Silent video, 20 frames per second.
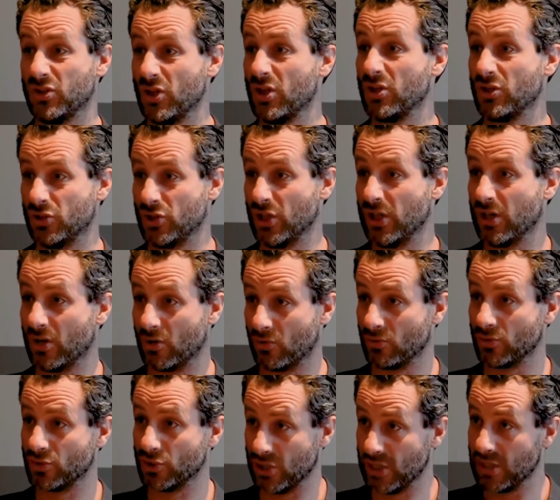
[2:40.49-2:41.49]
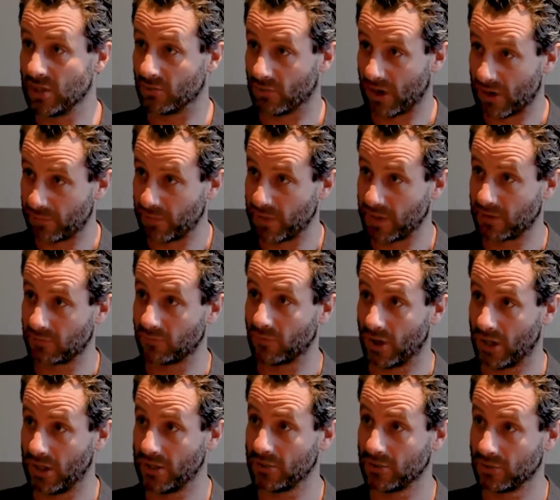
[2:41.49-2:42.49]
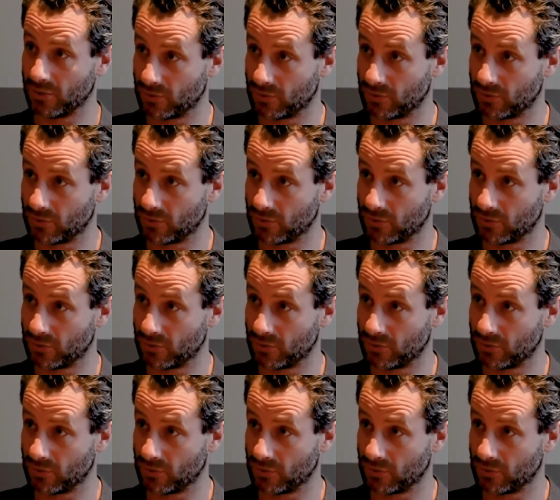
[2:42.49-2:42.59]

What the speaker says: geographic, right?